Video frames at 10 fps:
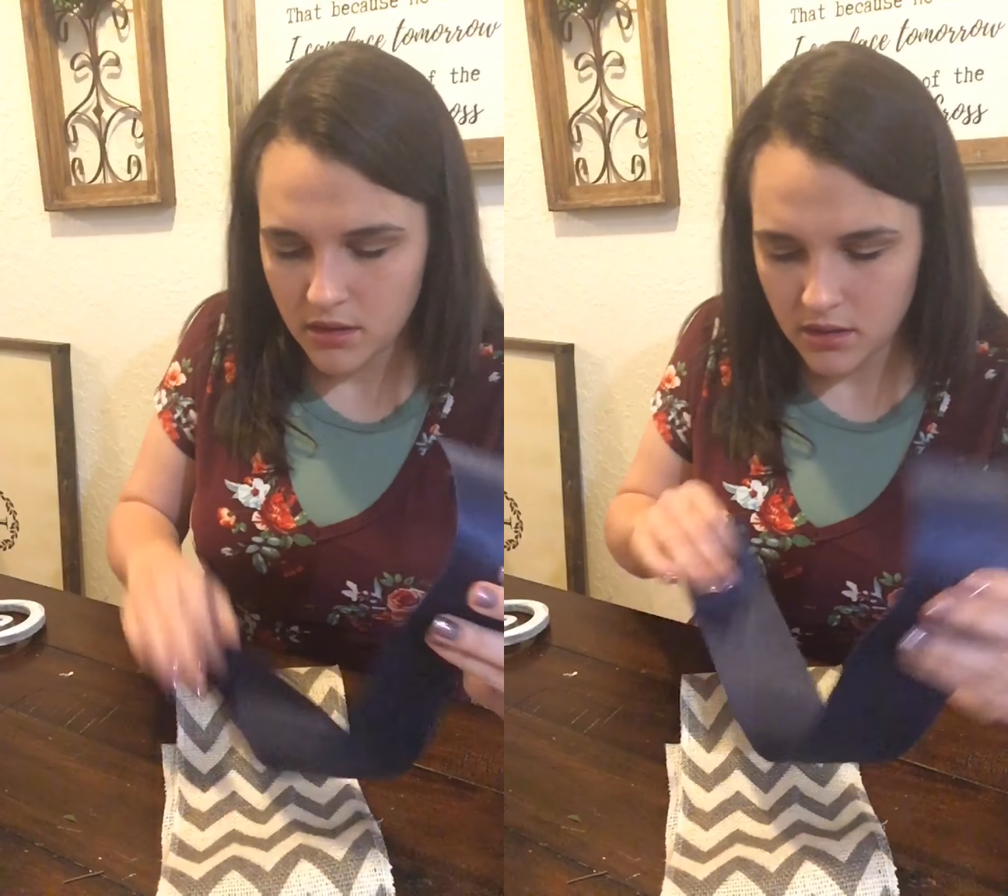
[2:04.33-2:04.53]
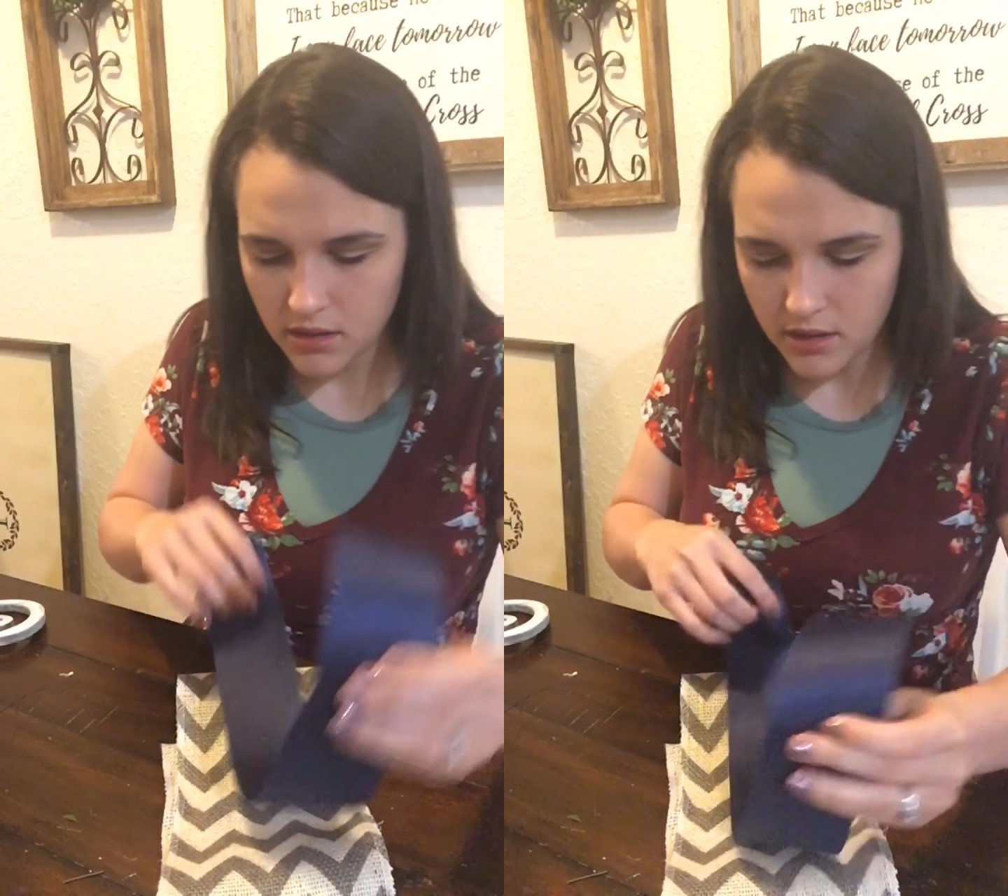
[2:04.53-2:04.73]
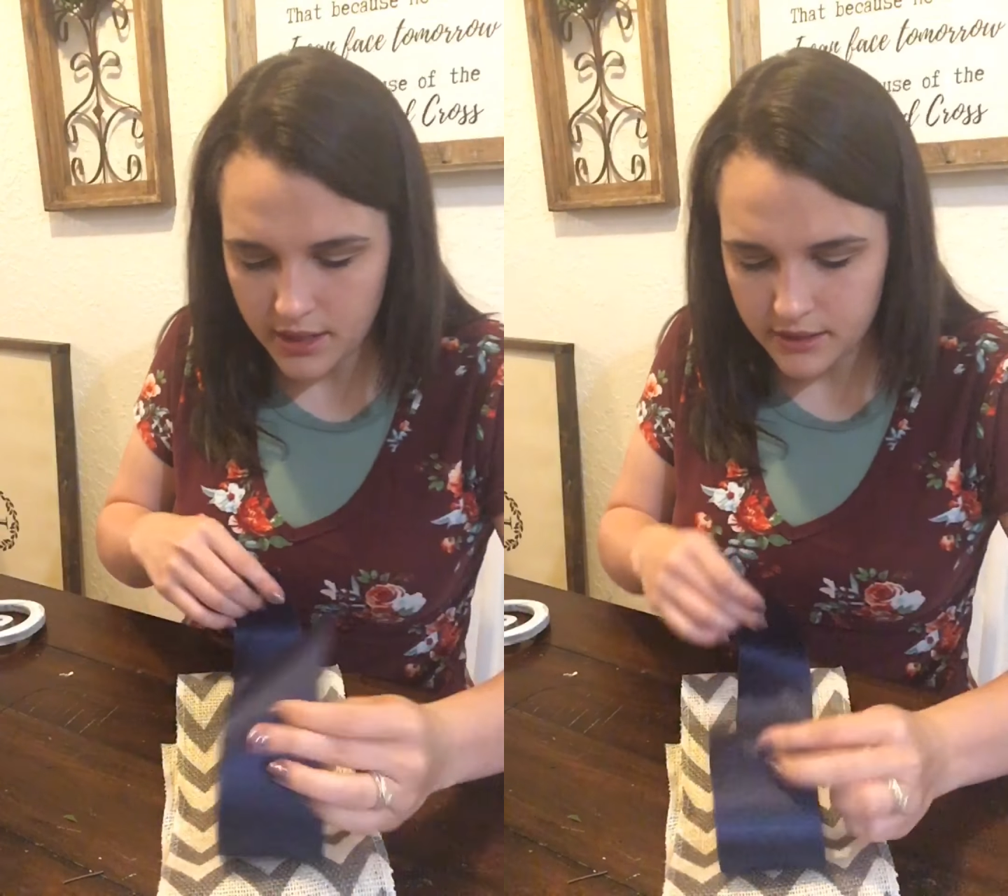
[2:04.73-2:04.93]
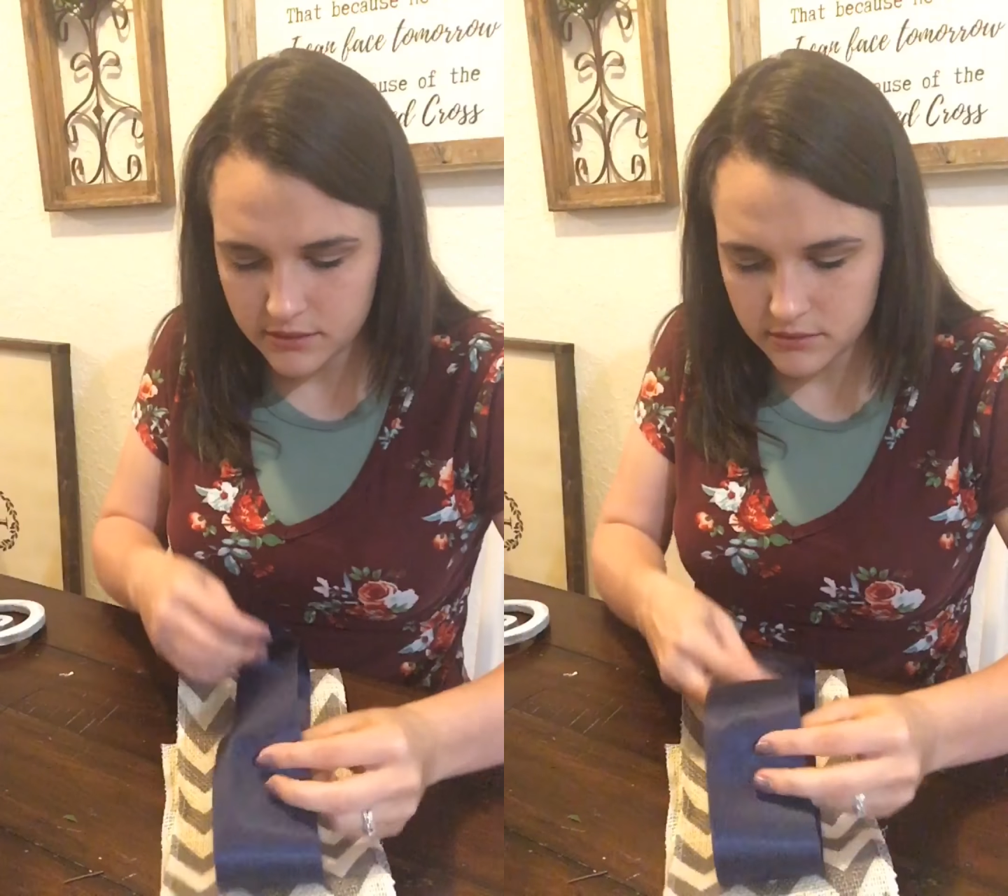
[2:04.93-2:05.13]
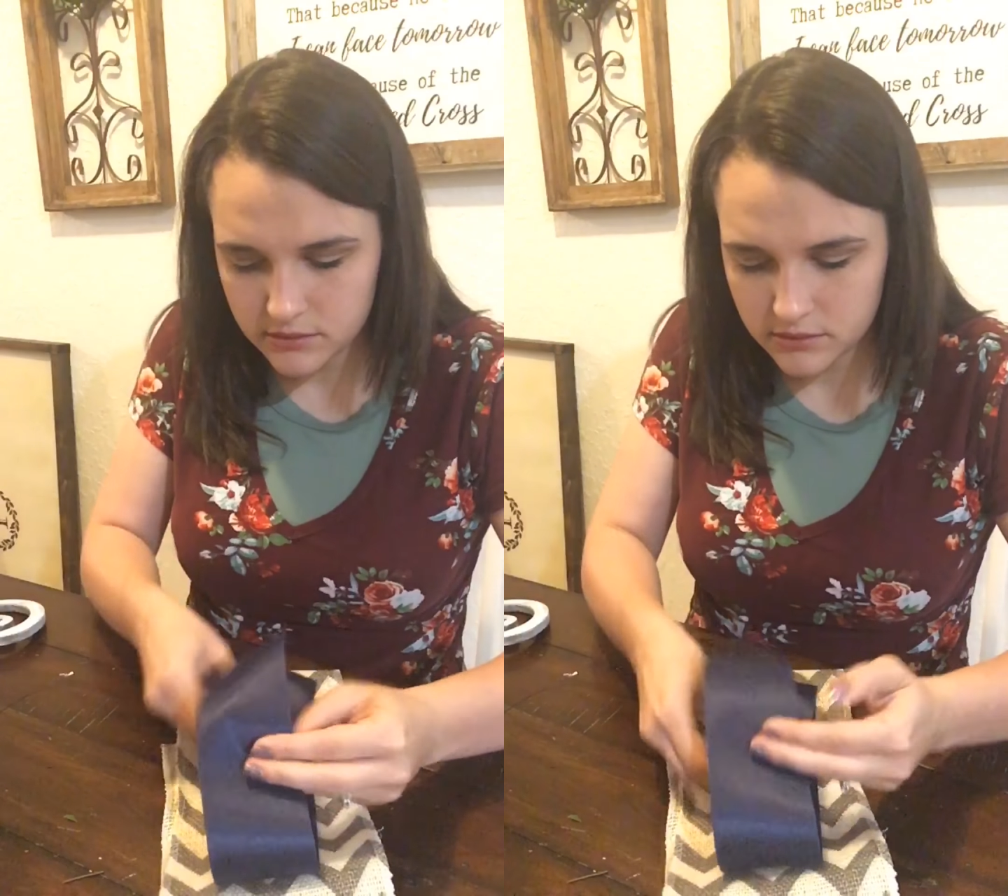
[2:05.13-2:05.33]
Alright,
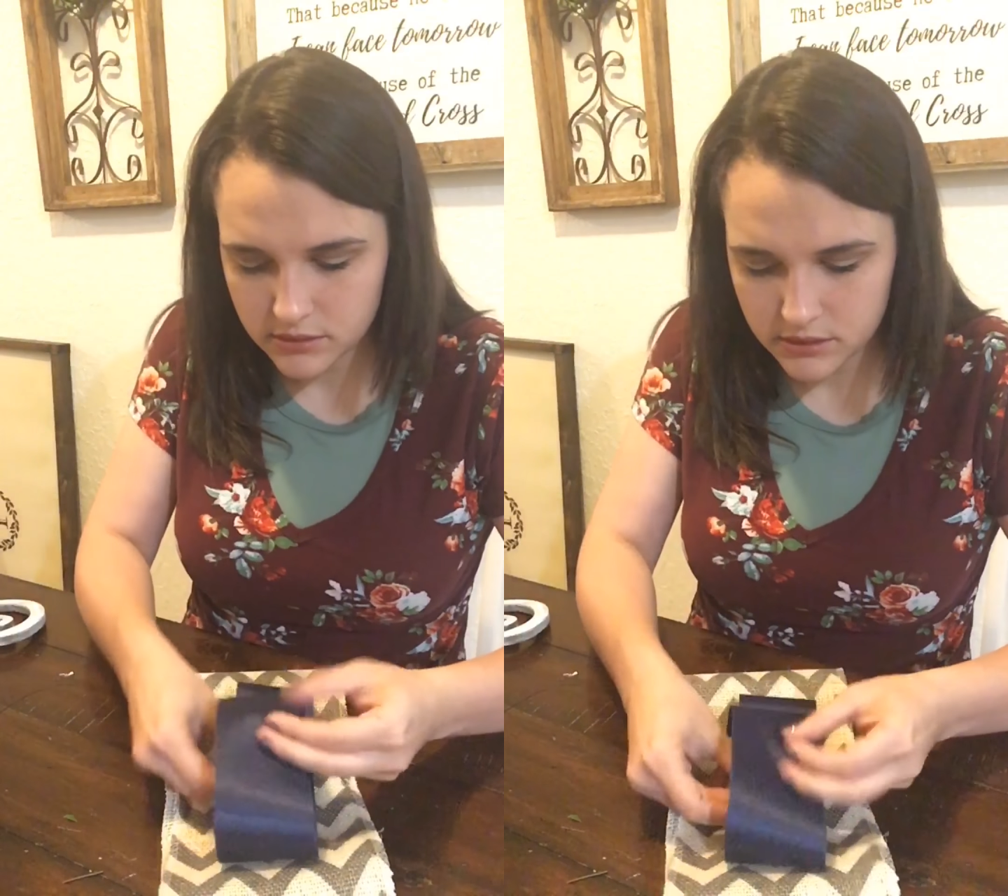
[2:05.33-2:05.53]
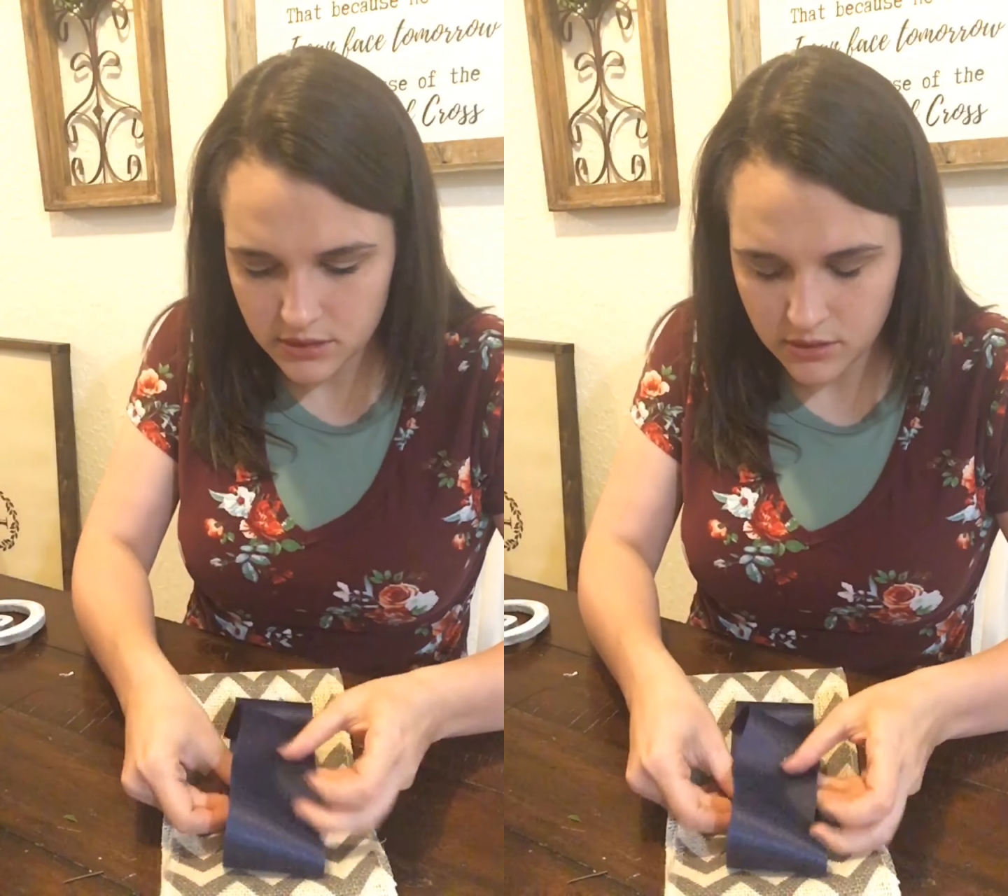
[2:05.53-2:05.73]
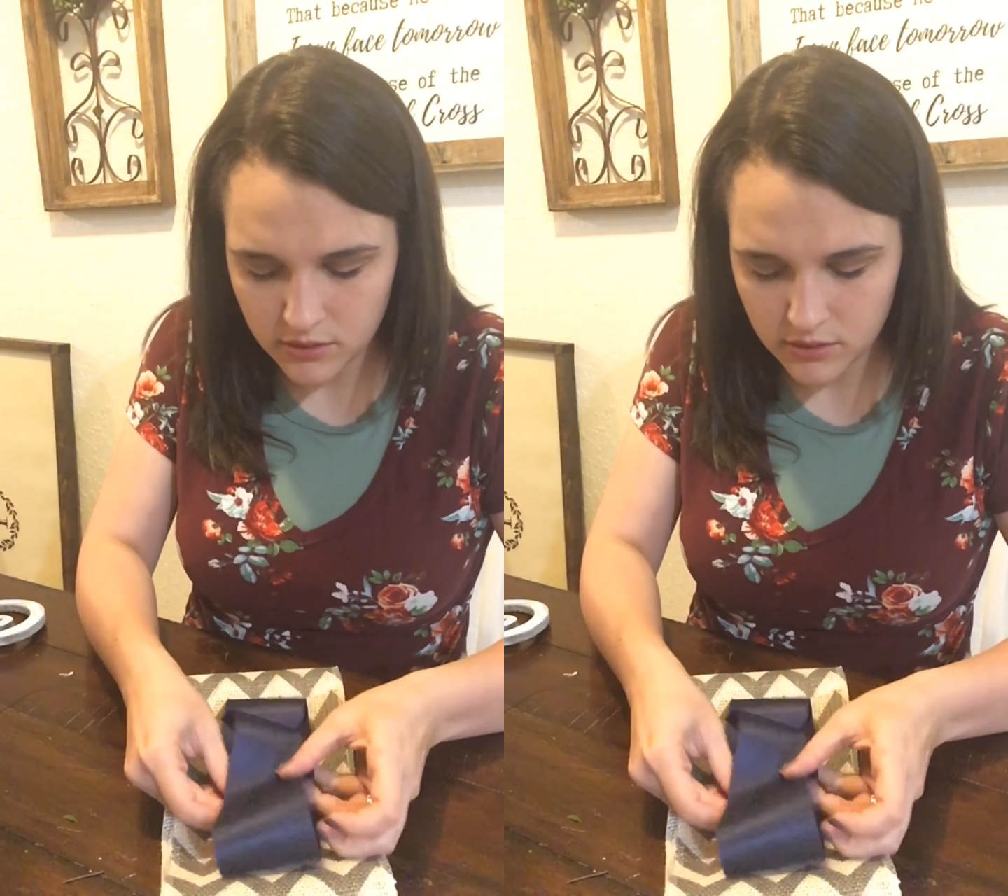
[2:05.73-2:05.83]
so